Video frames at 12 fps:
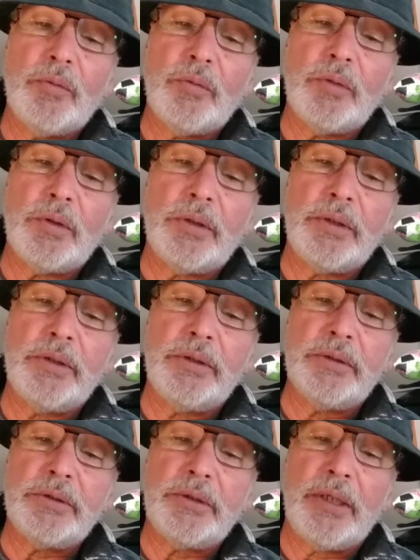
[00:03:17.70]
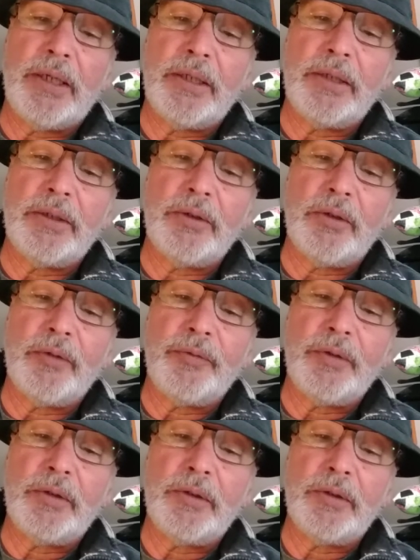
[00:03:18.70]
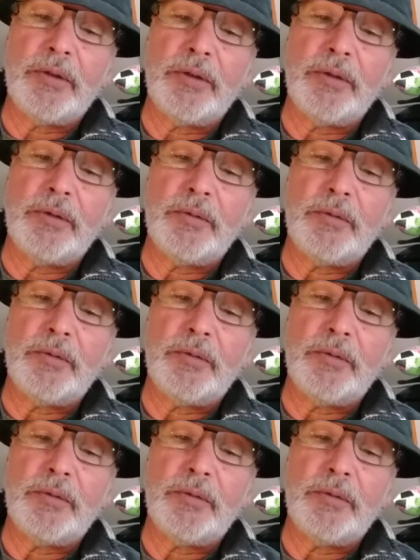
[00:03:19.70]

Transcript: we'll clean this tag end off of here,